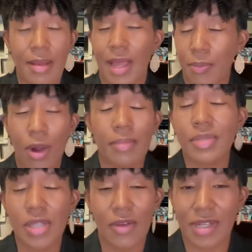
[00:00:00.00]
like, problem
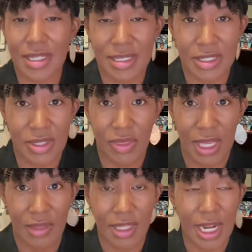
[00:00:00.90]
solving is just a
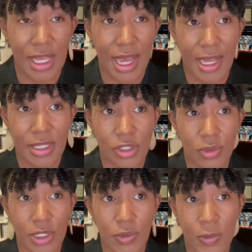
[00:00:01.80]
thing that I
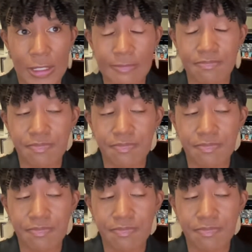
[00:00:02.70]
enjoy doing.